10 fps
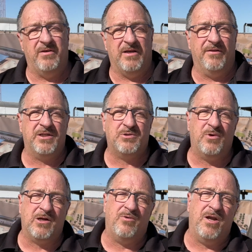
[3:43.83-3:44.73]
Now, this
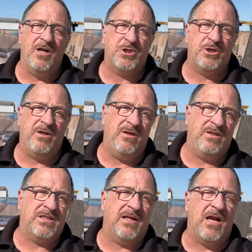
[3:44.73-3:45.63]
recreation
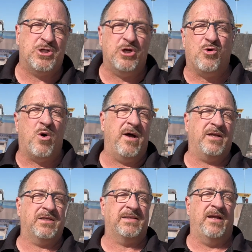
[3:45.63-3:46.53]
slash
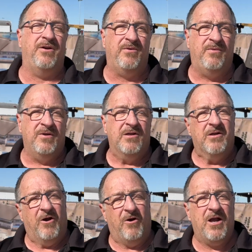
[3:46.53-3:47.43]
aquatic center
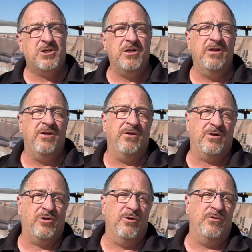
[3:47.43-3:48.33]
are actually going to
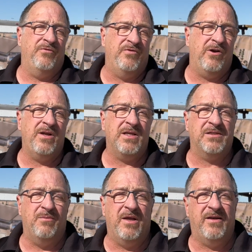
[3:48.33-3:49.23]
include various
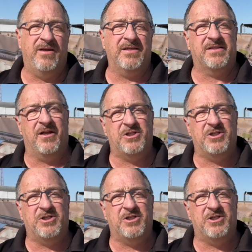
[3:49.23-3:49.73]
amenities such